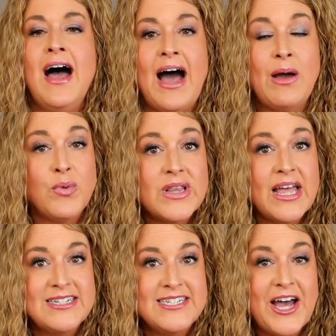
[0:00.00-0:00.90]
I would
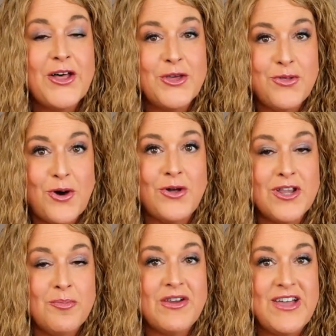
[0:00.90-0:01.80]
like to tell you, though, a
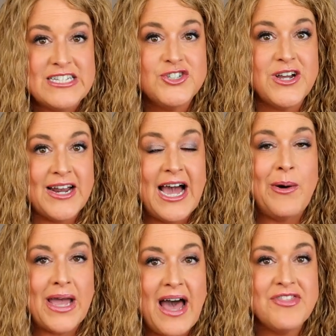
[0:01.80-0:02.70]
little bit of history on how
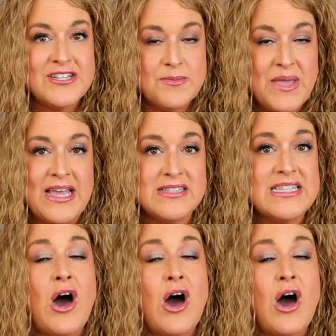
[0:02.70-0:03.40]
I got this piece.